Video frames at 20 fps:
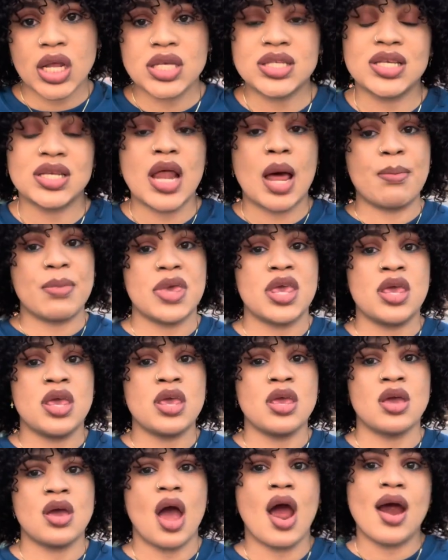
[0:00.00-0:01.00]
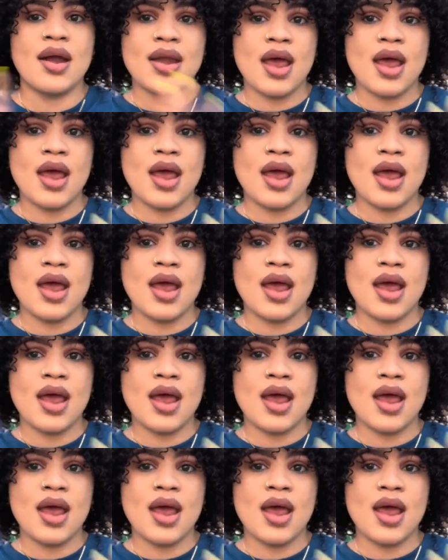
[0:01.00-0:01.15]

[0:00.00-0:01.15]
Is it a me or